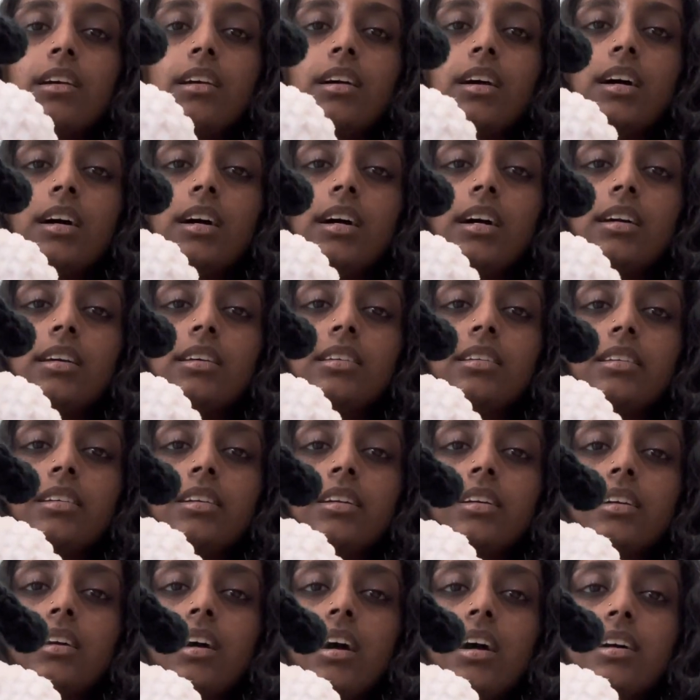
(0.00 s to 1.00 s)
I
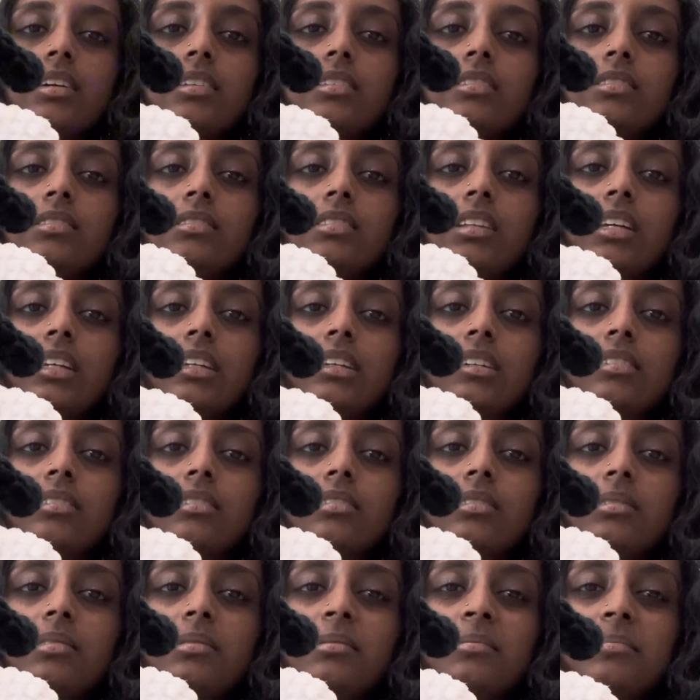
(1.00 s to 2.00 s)
kind of like
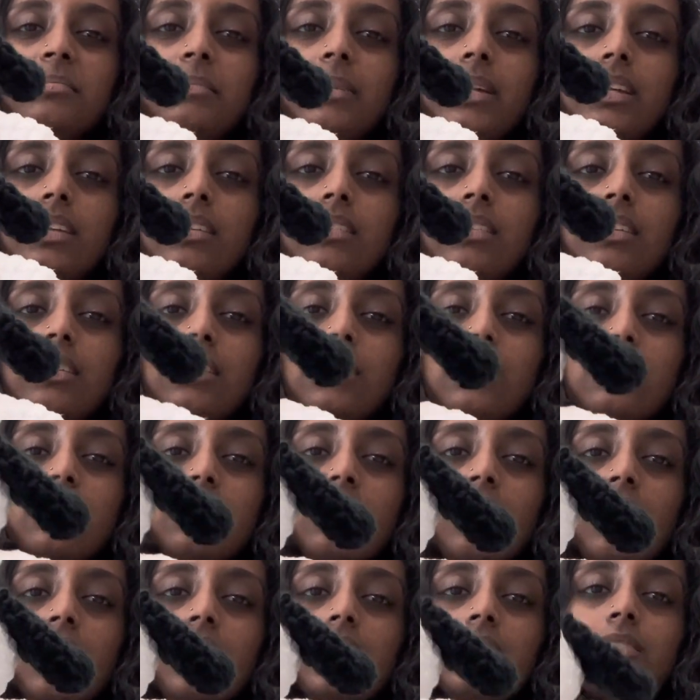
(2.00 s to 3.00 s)
made like a
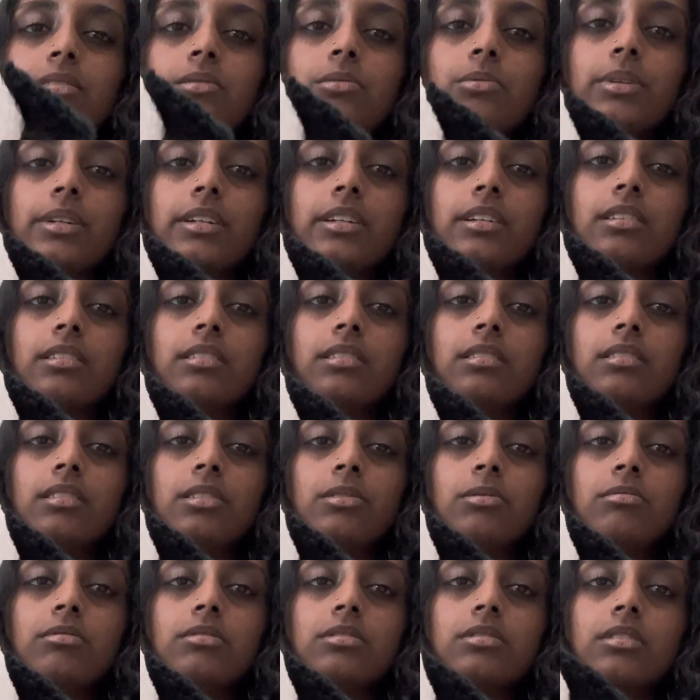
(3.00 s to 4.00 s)
knot where there
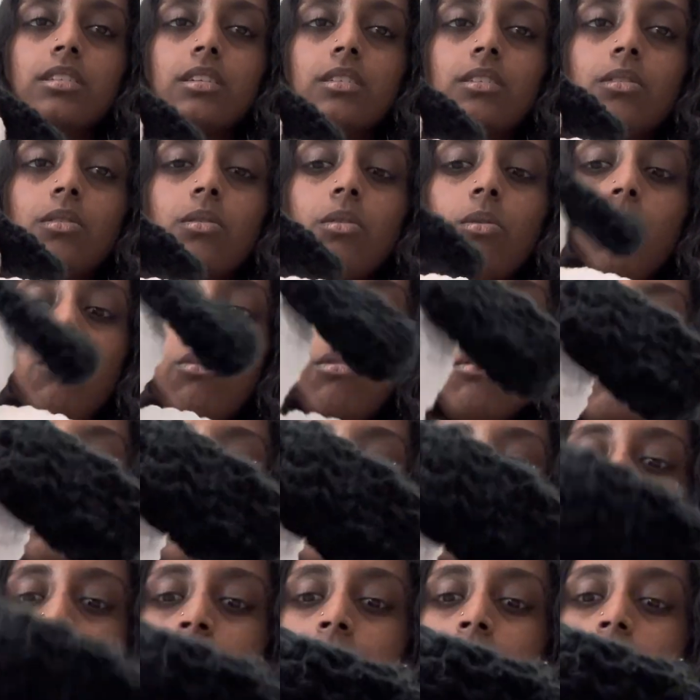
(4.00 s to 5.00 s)
was that hole,
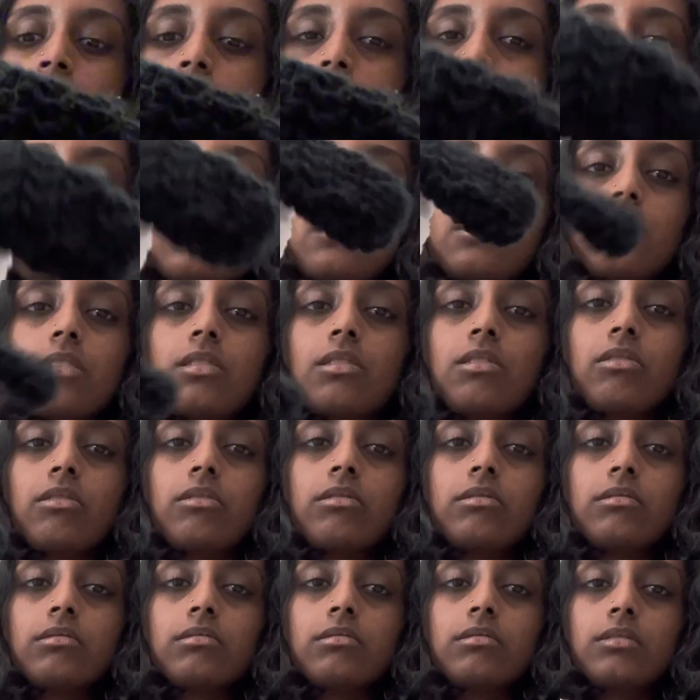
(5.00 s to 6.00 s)
so
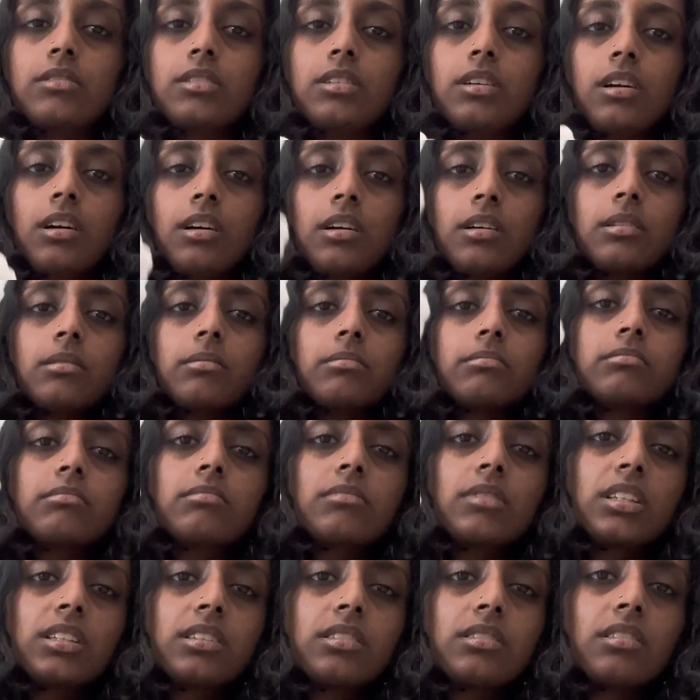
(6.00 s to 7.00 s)

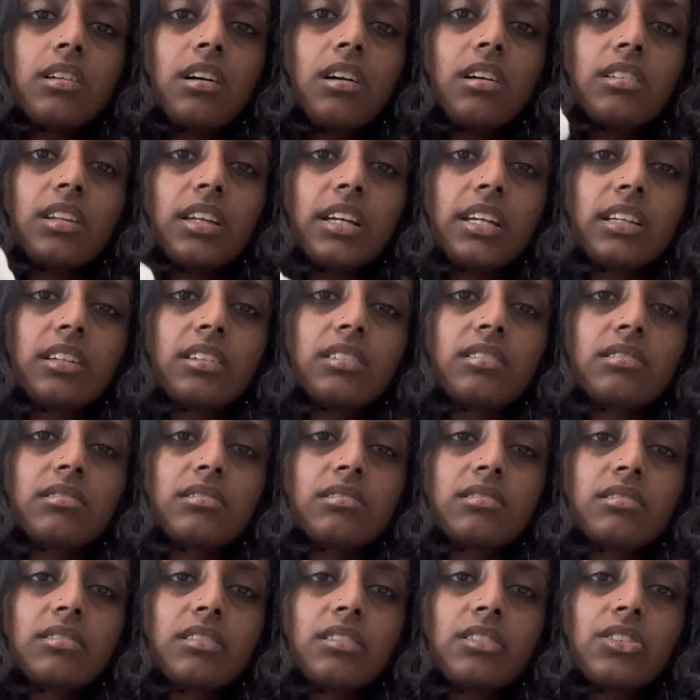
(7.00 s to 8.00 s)
it's not like
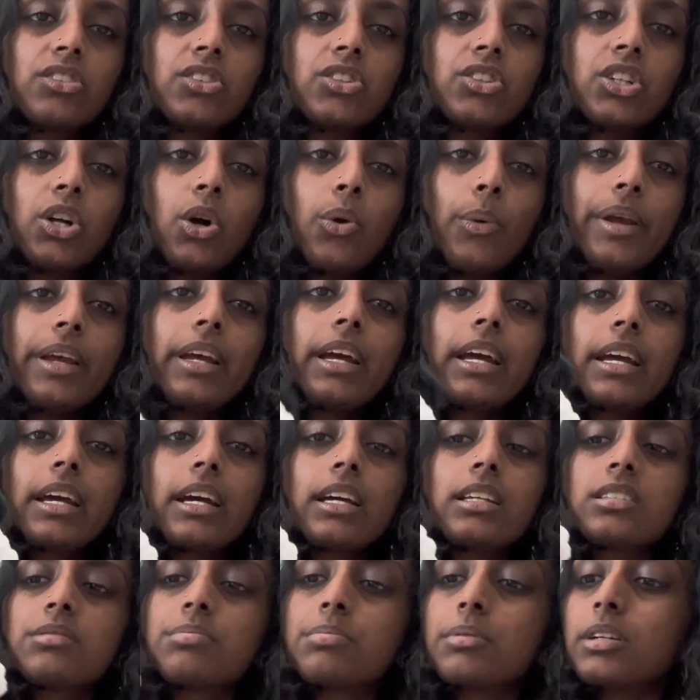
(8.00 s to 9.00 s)
showing, I
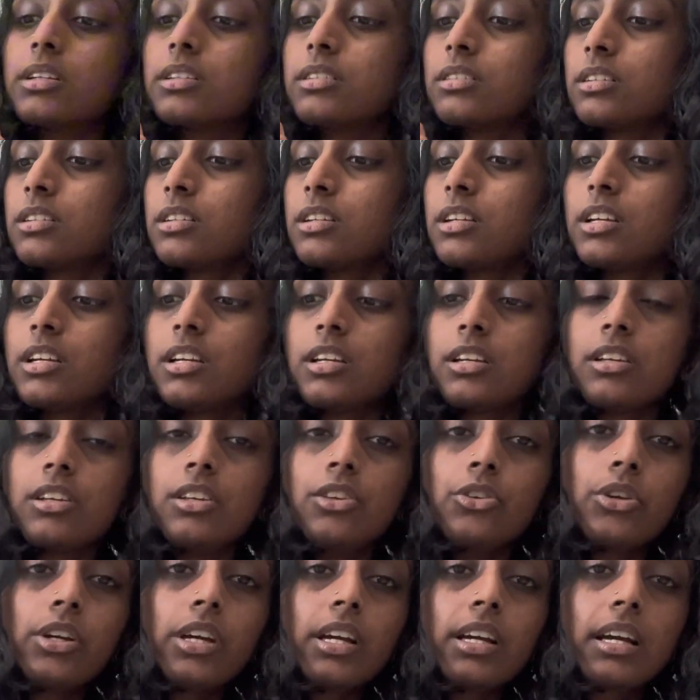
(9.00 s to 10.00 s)
guess, but
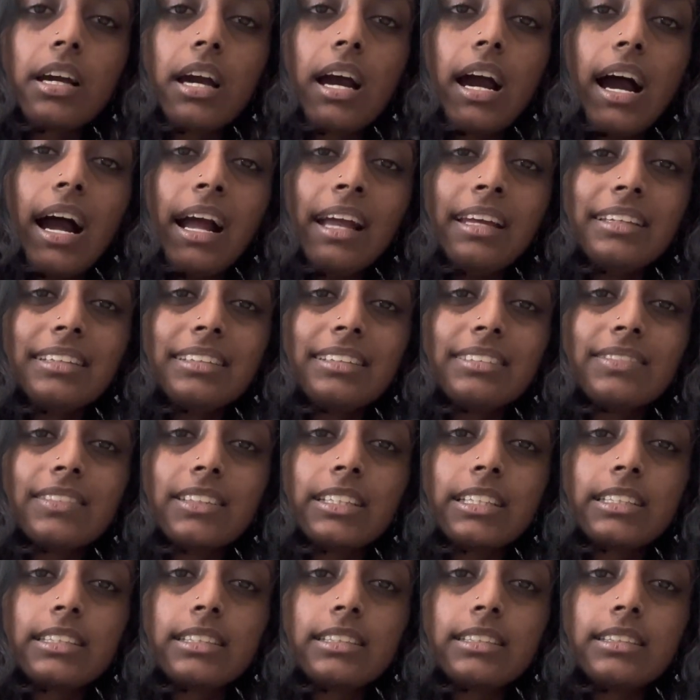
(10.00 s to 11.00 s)
you can kind of
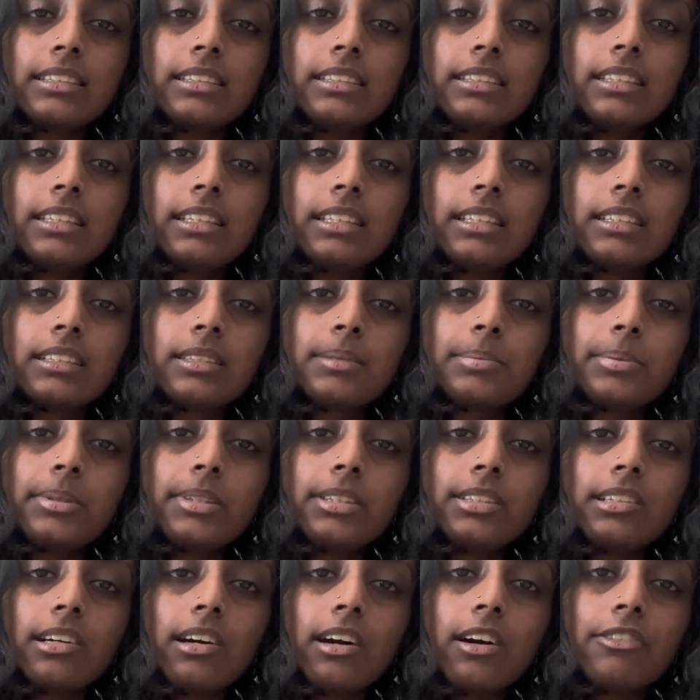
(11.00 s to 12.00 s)
like see it. It's
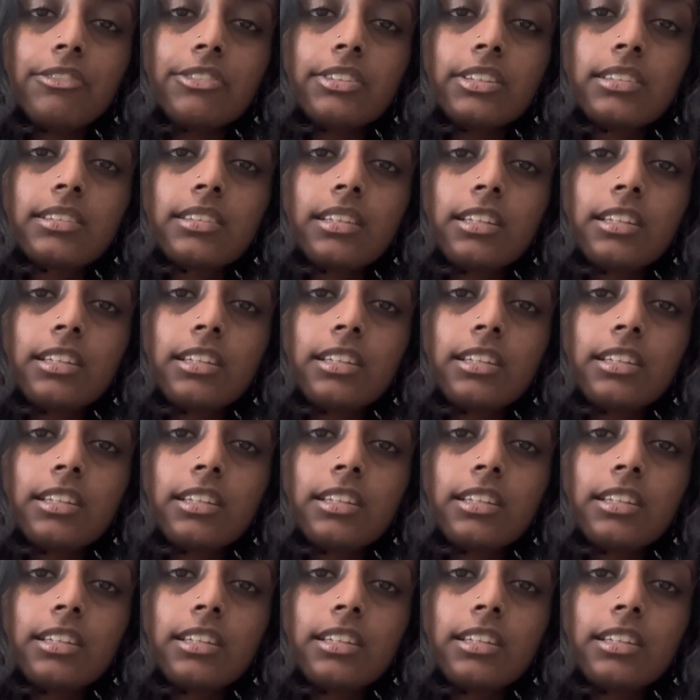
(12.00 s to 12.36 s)
pretty obvious.